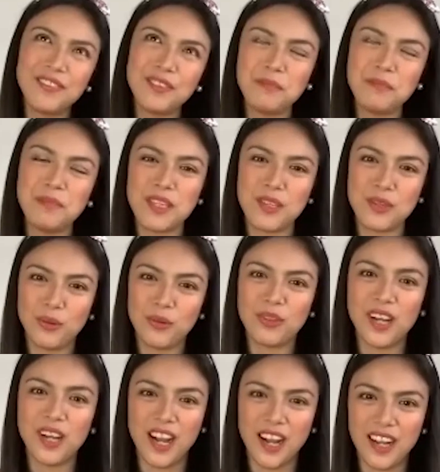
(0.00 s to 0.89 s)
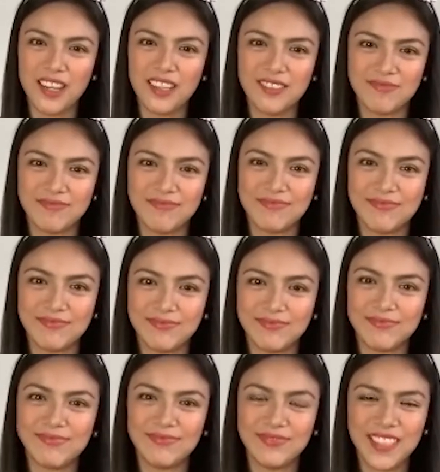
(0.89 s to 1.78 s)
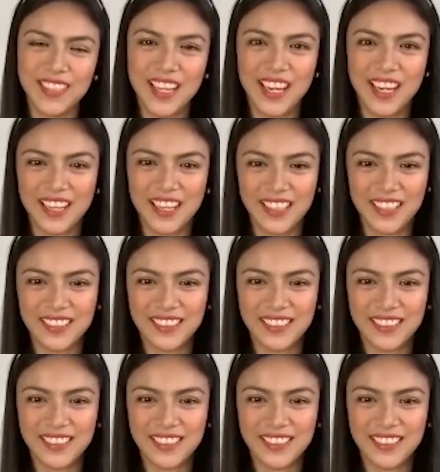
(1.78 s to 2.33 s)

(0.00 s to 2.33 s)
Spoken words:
to be yoga. Yeah.